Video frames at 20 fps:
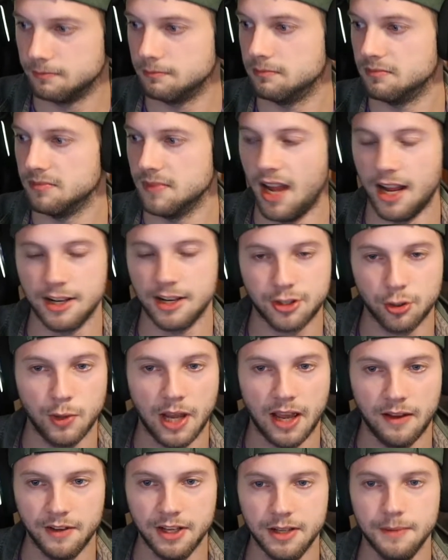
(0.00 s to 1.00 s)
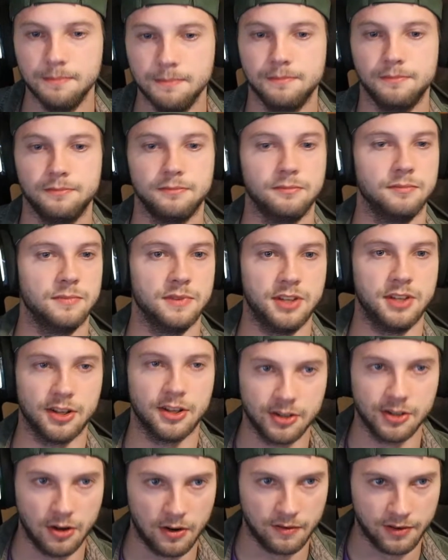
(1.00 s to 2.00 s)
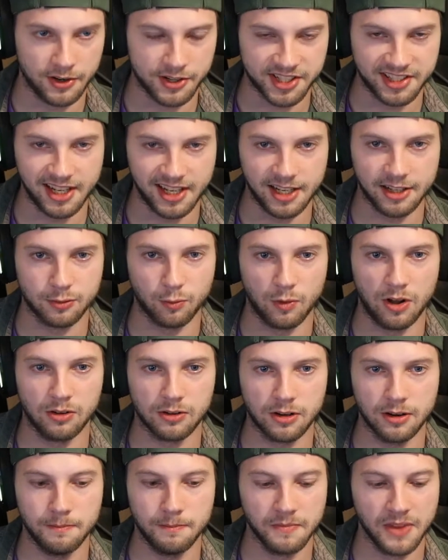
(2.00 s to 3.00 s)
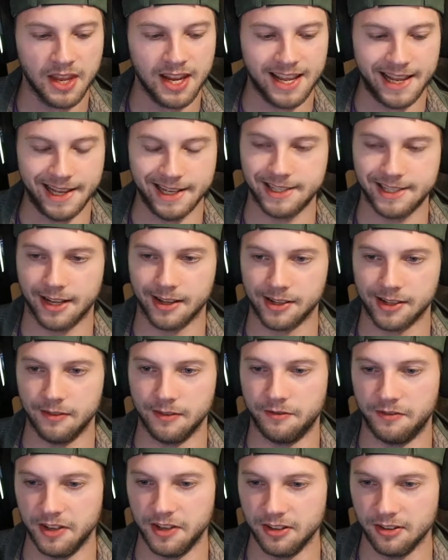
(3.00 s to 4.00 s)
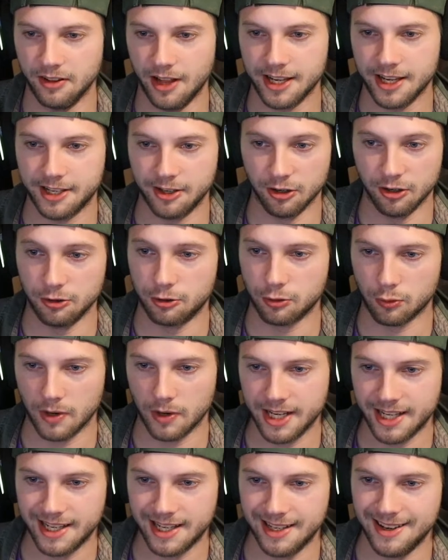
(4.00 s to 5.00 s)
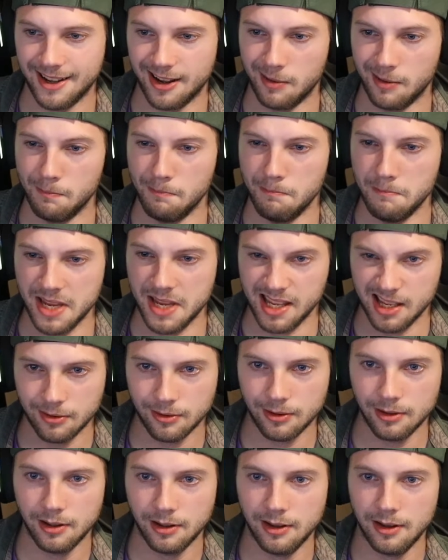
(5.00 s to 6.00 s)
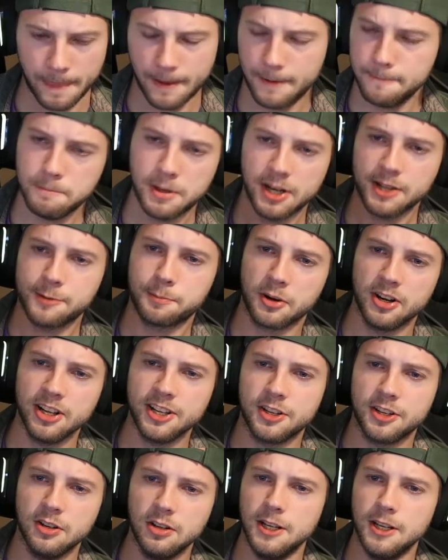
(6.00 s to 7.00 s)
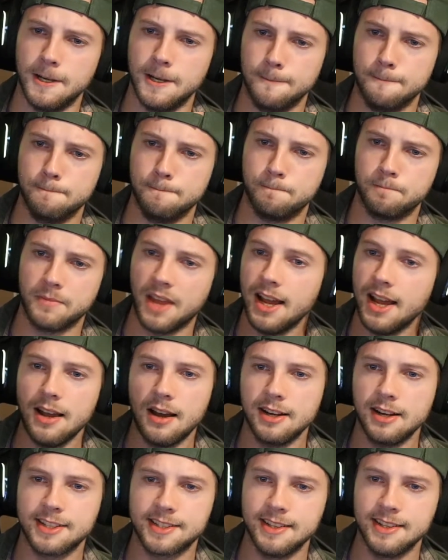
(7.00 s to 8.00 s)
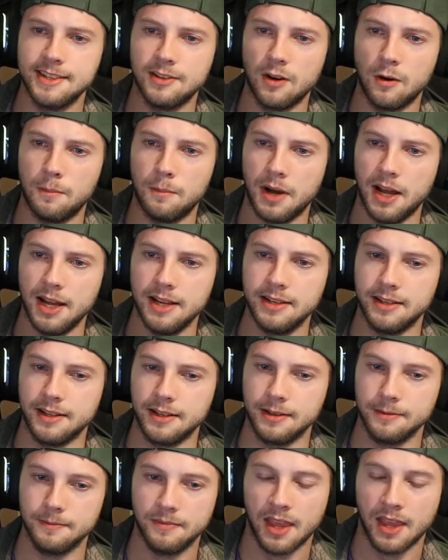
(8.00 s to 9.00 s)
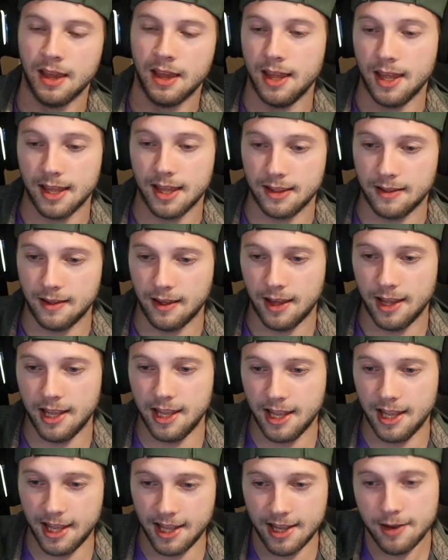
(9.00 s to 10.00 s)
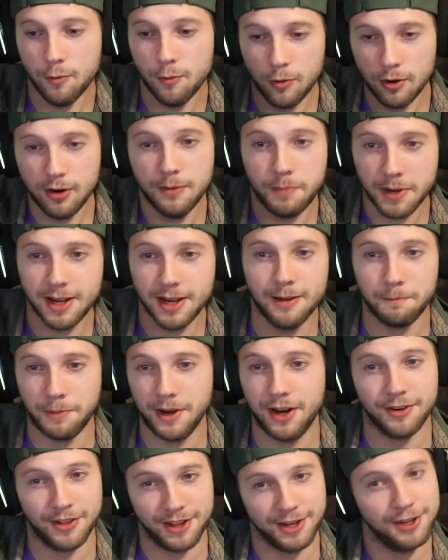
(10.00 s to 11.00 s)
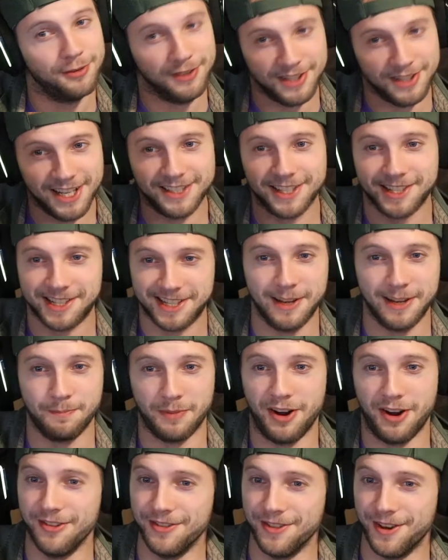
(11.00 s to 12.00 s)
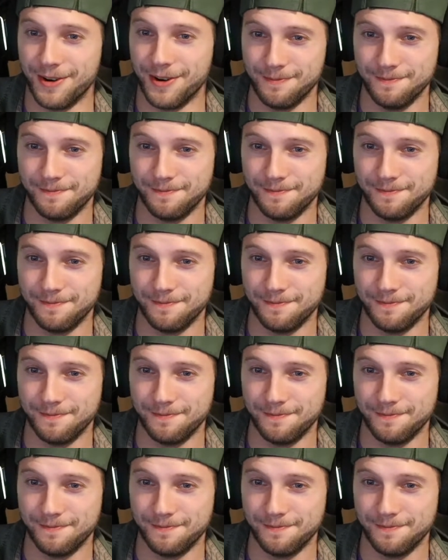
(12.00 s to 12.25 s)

not too heavy, doesn't overstay its welcome. It doesn't feel like you're drinking a meal, but it's pretty good. I honestly don't mind it. It would be a beer that you'd need to sip on, though.